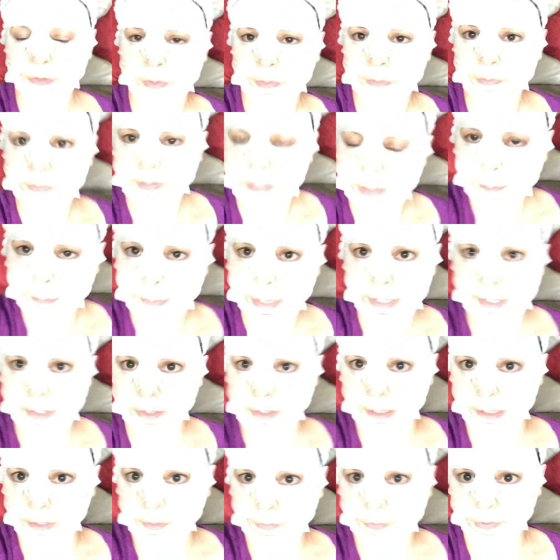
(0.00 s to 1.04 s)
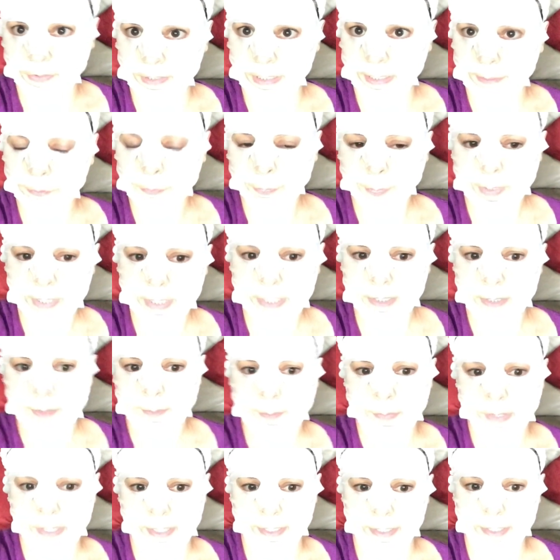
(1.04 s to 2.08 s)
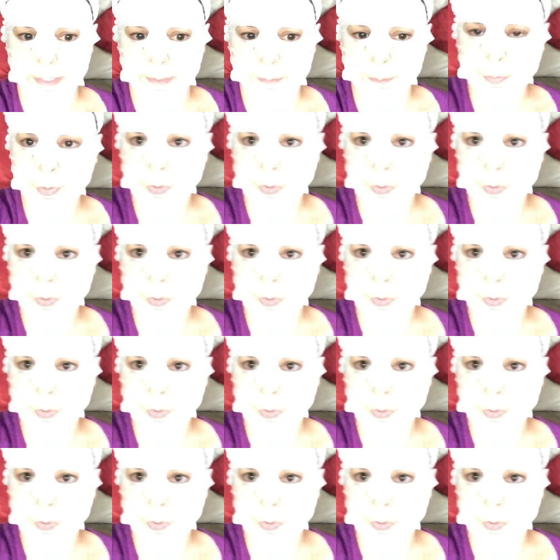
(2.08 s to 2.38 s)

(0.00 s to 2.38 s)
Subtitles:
So I was at my Ulta and I was picking up my